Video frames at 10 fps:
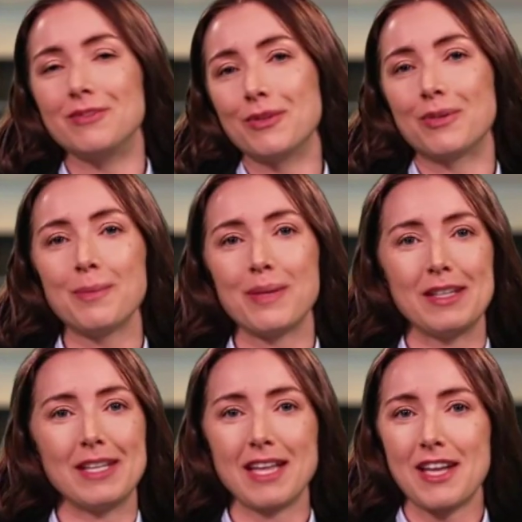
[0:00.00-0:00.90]

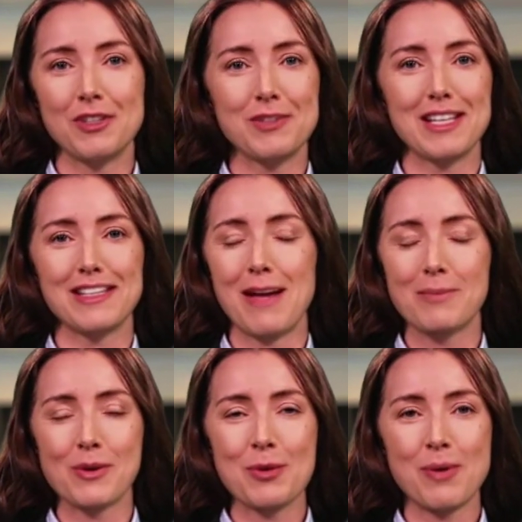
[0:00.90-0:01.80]
renewability, and unique
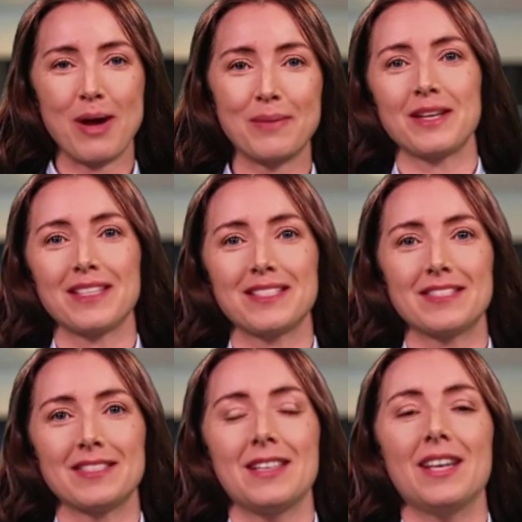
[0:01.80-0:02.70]
chemical properties.